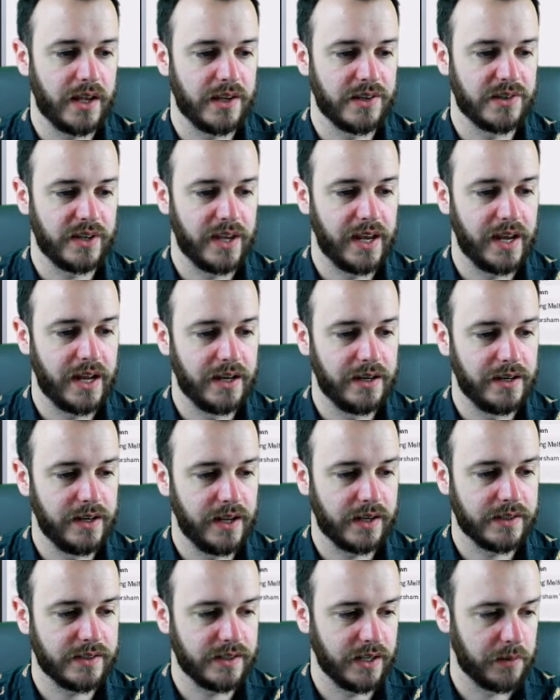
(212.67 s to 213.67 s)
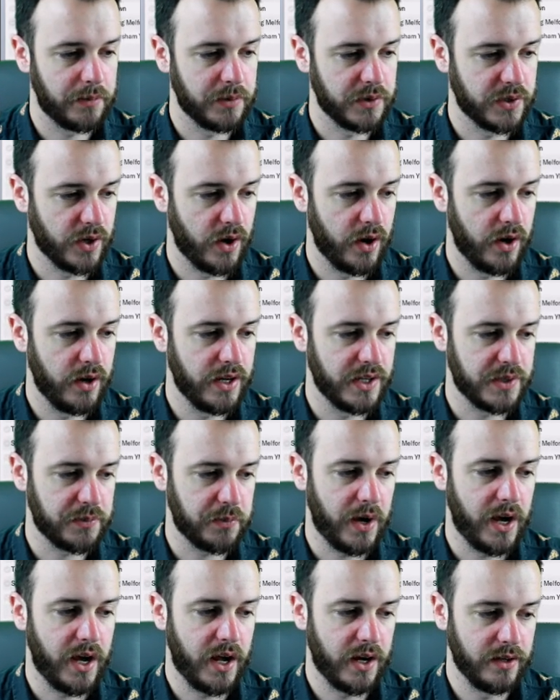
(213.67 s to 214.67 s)
as our next episode
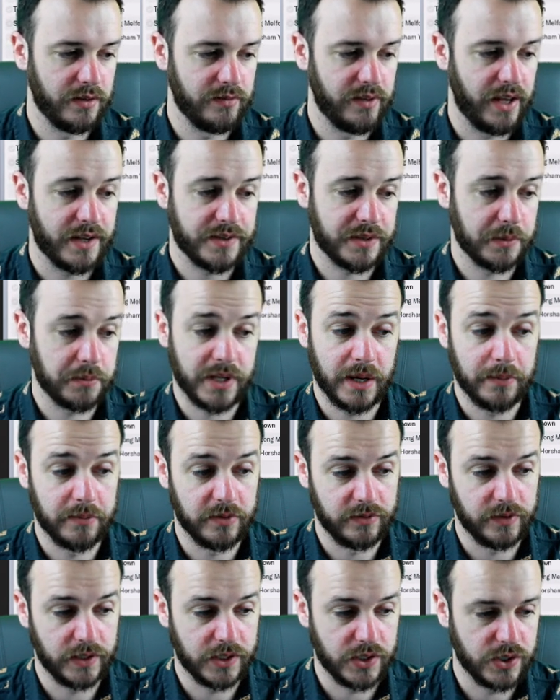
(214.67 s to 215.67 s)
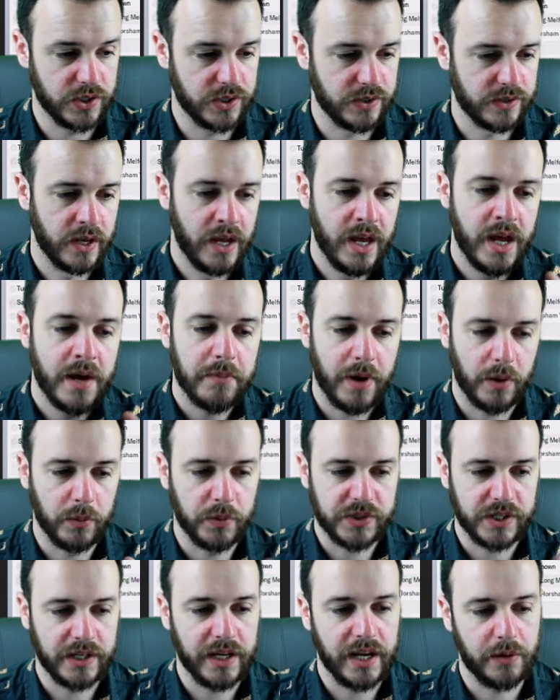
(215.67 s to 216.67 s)
as part of our September fixtures,
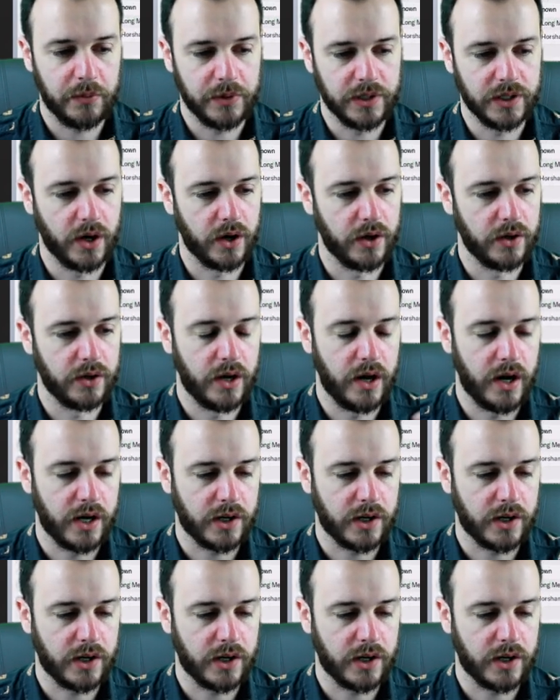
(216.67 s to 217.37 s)
but we'll see how we go.